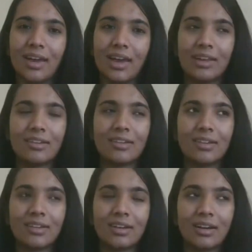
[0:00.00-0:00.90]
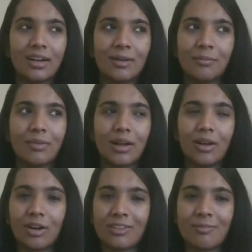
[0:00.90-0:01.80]
And a
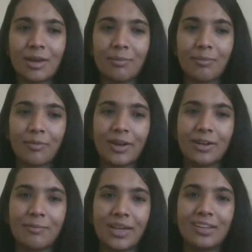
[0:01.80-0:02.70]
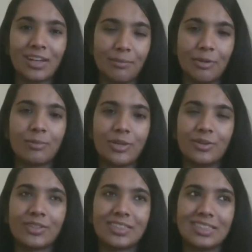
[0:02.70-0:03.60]
lot of them are provided by reputable
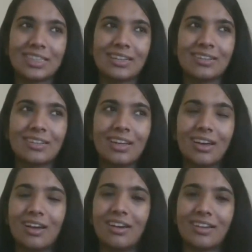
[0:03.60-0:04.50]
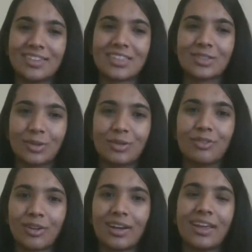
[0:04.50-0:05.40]
universities and are just good
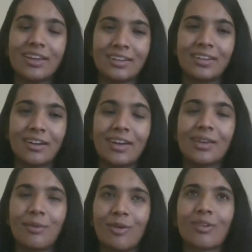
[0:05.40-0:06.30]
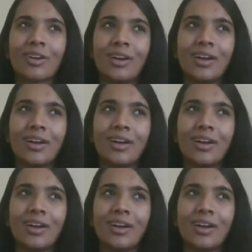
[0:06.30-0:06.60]
for like learning more.